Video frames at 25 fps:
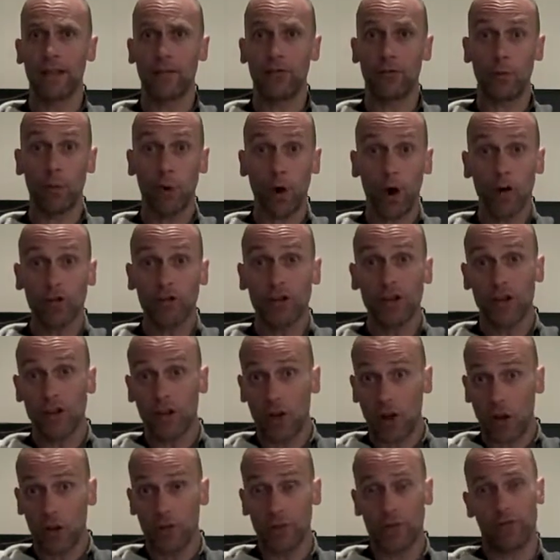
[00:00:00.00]
If you already
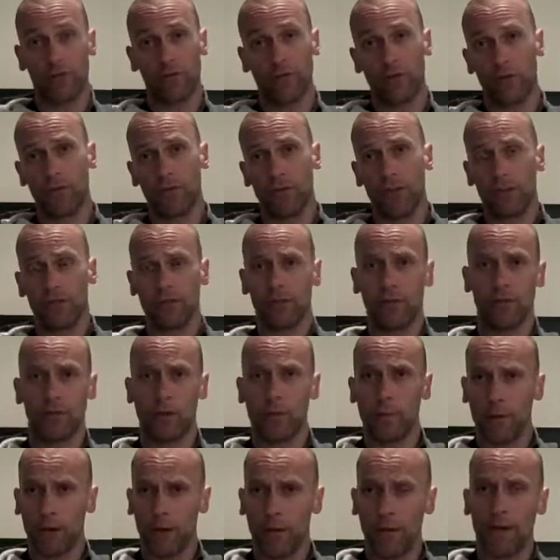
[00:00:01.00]
know you've done this, you've
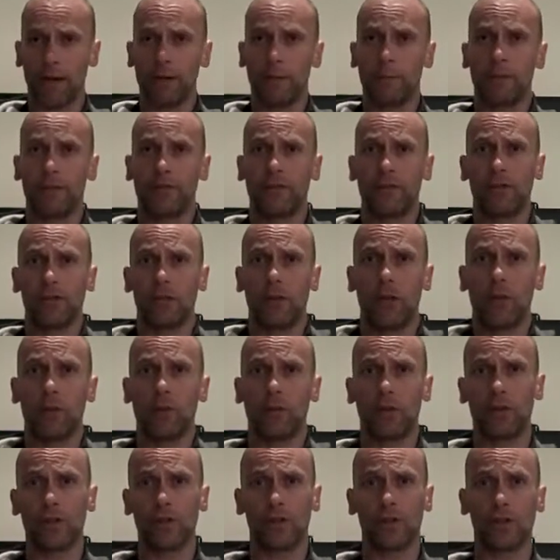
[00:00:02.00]
come on a little bit of a journey
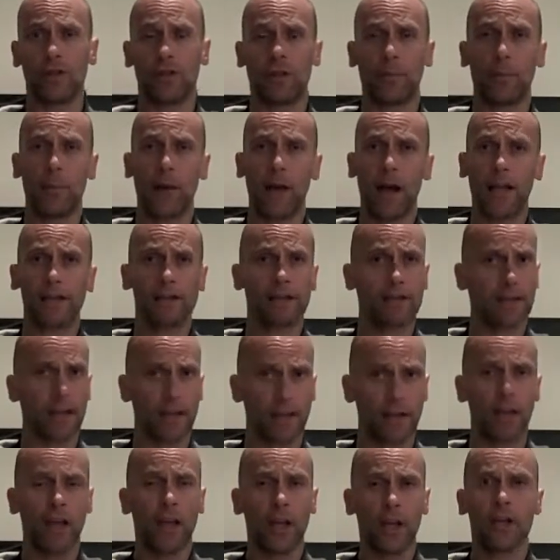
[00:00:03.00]
with us in the past,
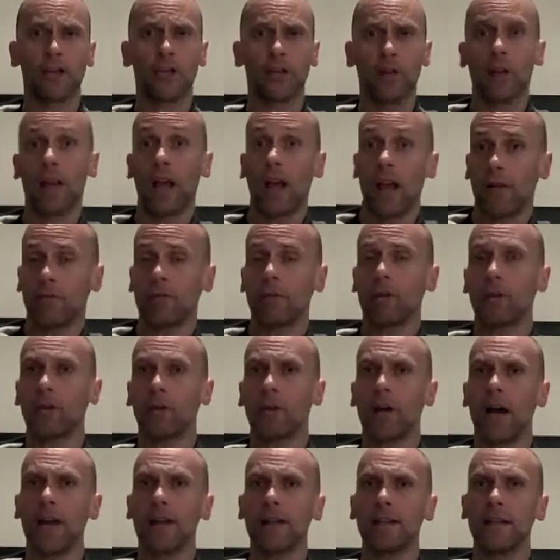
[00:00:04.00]
then you'll have a
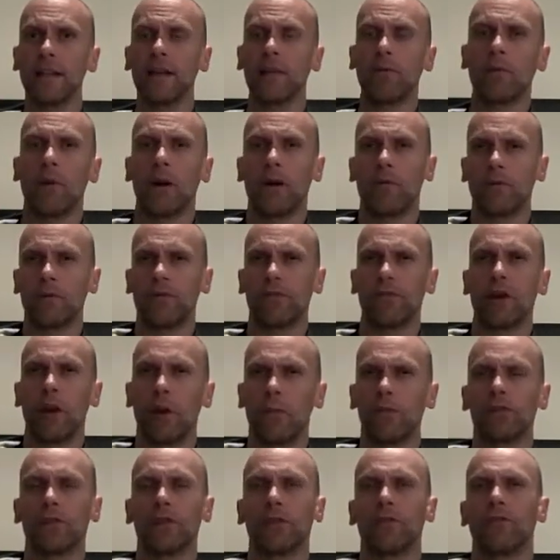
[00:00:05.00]
good idea where we've
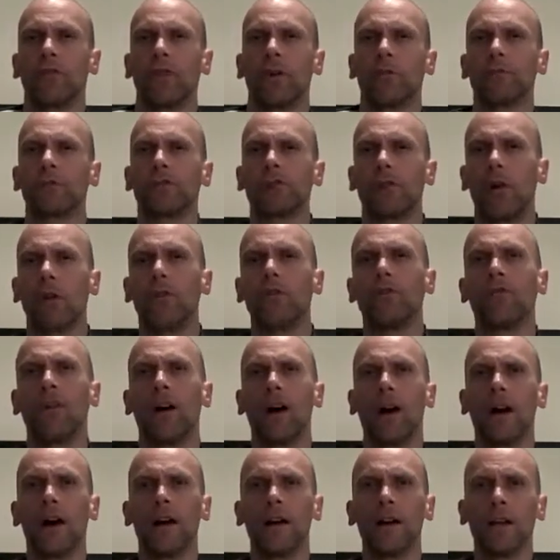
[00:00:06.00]
coached you from so
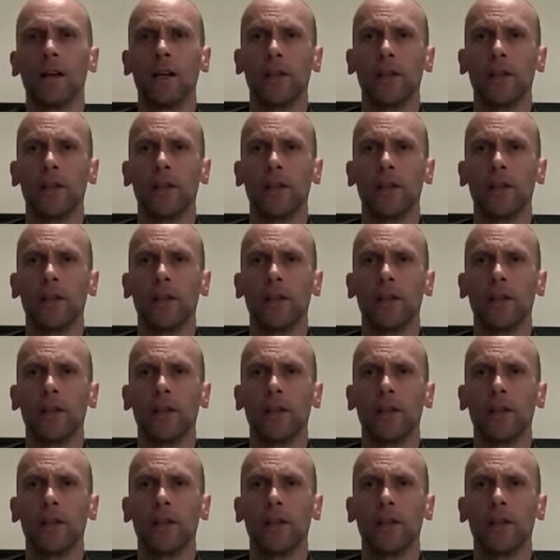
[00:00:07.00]
far.